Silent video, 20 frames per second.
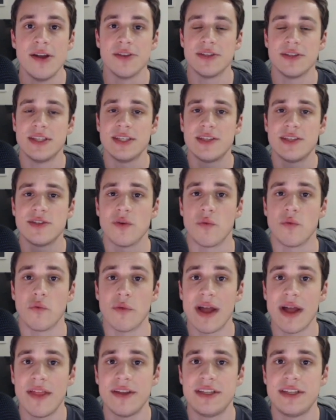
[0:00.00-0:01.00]
So this is a
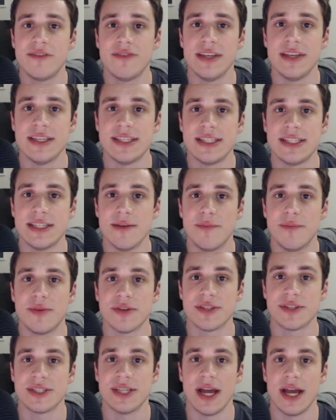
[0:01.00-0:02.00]
relatively simple
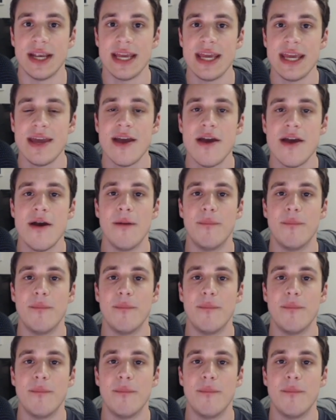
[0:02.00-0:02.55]
study,